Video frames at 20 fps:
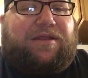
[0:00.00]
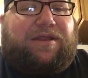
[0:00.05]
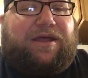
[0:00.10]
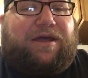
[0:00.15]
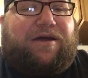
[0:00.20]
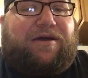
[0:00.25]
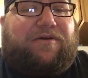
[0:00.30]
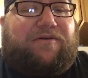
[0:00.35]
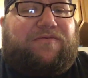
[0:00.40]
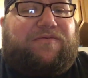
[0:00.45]

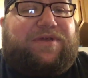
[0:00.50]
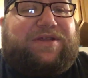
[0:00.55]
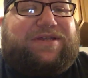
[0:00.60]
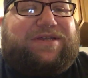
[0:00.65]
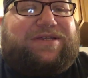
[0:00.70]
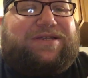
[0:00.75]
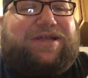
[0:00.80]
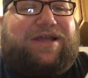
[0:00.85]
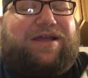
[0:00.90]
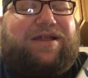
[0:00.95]
Now, this
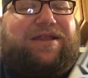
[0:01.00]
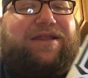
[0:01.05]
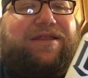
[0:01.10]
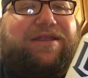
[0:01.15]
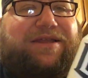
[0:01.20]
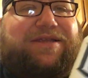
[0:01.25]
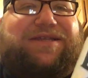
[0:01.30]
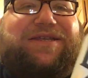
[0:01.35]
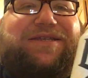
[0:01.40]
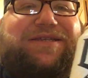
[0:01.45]
is not,
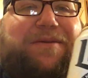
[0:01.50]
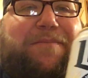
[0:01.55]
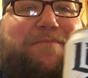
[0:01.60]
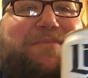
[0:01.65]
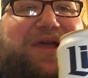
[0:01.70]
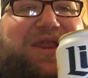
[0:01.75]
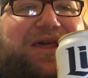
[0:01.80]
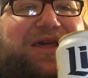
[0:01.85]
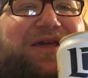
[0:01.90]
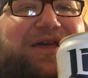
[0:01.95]
this is a
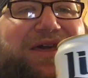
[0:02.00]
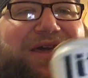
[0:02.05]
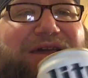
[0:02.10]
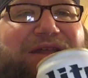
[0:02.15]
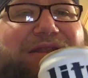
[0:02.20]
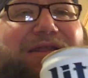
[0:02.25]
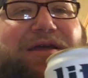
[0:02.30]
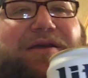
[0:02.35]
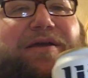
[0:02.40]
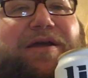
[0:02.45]
mini
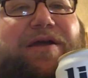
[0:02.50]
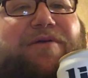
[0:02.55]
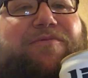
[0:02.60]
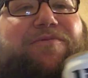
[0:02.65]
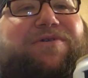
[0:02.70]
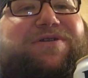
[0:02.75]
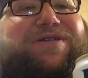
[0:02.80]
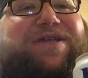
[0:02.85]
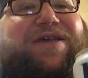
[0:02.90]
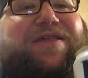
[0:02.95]
can, I, I
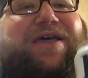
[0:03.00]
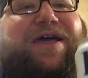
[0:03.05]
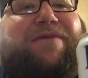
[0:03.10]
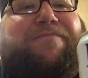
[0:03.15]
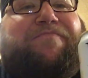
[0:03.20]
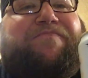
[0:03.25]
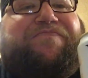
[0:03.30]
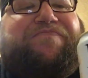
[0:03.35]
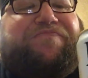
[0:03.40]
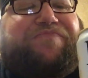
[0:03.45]
will say that.
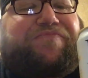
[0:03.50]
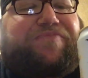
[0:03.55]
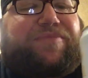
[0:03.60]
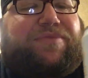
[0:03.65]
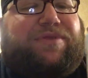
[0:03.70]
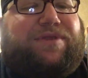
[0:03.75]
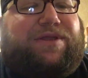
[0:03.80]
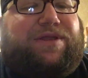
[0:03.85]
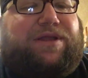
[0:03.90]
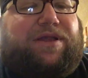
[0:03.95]

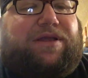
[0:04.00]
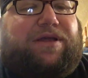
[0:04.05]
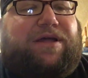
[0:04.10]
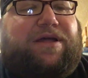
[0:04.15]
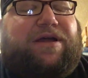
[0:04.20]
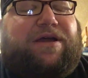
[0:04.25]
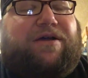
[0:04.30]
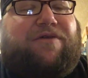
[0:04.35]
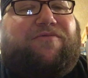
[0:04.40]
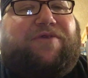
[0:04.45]

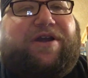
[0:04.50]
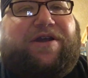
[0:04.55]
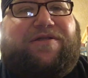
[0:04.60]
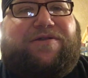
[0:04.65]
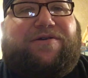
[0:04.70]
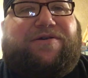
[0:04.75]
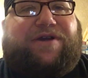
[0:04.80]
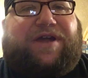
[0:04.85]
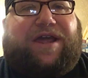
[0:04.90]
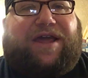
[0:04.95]
Uh,
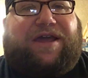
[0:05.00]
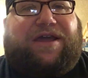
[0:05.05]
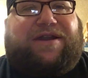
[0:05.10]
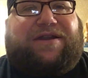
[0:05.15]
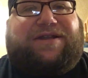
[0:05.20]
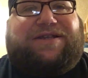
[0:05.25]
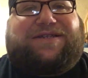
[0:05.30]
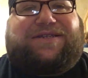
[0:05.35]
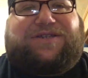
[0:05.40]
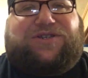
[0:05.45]
regular can
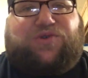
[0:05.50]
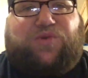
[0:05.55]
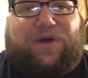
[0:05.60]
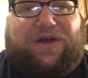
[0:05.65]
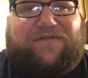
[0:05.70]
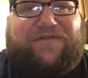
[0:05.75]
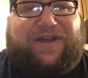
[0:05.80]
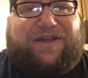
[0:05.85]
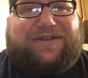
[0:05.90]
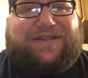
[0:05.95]
is
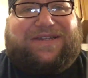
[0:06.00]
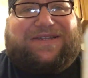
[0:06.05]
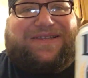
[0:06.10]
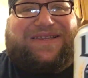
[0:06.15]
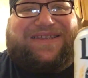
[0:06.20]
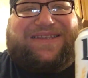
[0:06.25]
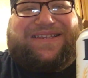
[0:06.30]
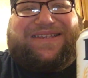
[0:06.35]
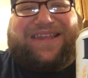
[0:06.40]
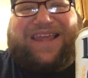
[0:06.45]
12 ounces,
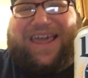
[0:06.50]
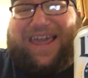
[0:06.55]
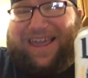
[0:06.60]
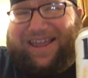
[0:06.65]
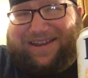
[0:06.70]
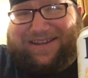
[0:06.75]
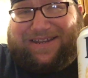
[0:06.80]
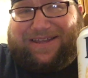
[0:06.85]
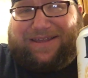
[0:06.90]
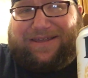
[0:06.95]
this is
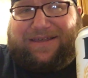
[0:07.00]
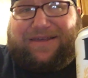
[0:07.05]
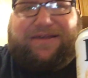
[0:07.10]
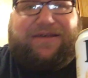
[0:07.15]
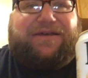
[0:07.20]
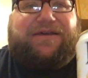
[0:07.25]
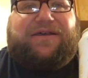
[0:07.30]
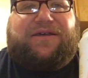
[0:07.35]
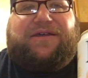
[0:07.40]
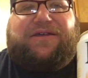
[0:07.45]
8.
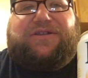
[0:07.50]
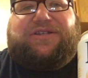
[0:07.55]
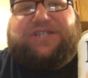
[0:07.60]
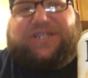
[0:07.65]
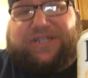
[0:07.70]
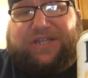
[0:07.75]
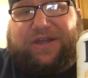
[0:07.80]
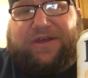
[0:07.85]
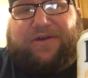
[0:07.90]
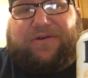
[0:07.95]

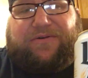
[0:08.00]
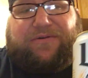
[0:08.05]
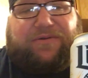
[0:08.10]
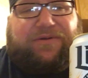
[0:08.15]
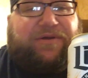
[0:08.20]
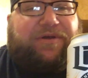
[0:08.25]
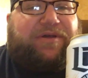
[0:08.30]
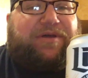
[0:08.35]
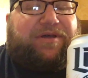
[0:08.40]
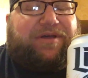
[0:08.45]
So,
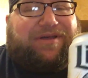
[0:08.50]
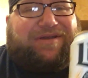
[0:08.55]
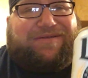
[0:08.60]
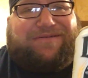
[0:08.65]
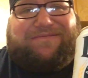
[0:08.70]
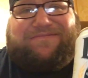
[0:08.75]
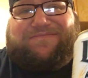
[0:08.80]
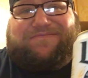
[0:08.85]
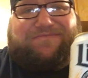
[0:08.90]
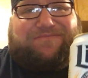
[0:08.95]

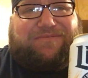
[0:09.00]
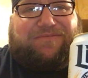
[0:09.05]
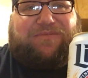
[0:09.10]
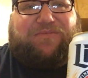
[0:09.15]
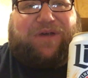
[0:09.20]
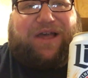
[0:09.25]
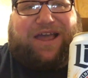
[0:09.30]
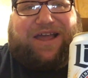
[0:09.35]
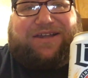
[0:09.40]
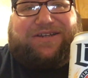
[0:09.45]

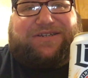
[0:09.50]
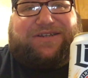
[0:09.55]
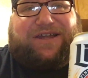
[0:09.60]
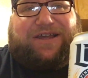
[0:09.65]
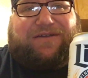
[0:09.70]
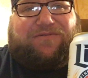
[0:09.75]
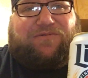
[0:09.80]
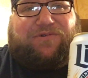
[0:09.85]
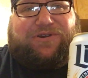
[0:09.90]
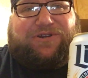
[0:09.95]

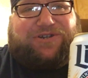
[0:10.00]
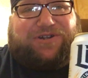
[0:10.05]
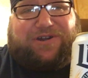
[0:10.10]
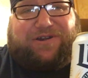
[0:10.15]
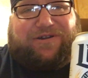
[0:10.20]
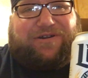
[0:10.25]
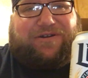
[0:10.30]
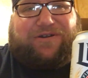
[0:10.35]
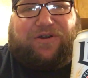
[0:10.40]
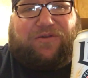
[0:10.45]
hashtag one
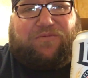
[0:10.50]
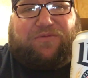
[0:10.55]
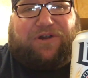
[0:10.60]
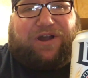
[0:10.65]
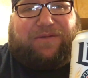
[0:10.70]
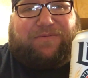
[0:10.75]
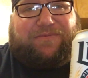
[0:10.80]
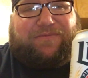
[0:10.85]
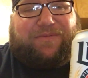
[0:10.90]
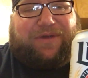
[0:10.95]
chugger, no
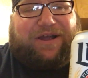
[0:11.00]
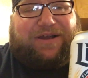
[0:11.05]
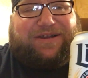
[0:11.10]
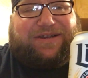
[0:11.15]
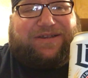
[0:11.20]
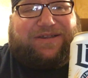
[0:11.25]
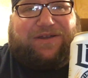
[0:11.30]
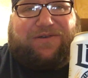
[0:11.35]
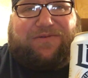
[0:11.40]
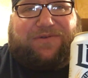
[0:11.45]
problem. I
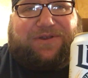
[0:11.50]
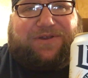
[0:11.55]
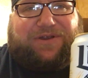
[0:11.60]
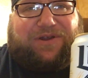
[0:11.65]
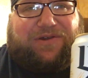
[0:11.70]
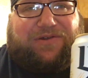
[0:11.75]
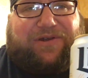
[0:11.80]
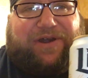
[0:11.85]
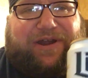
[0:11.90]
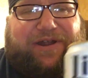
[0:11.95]
just know this
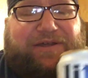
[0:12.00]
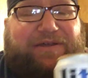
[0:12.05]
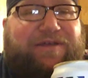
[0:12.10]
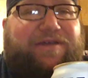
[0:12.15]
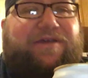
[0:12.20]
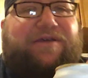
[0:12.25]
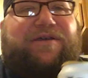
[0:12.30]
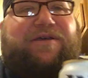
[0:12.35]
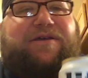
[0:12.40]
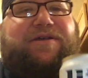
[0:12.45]
already.
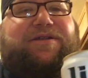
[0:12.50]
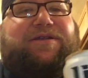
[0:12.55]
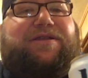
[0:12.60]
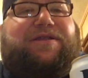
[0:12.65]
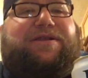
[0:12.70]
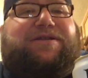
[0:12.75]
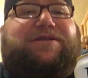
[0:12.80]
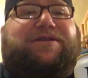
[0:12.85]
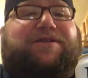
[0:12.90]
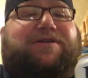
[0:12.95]
So
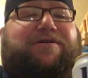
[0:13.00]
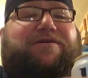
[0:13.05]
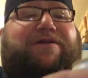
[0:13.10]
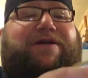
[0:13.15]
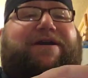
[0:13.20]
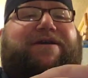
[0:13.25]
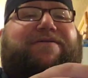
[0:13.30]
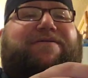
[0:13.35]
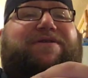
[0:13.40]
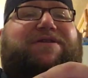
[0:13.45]
let's just
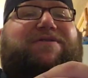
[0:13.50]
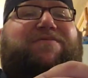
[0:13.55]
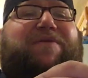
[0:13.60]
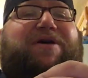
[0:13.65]
crack this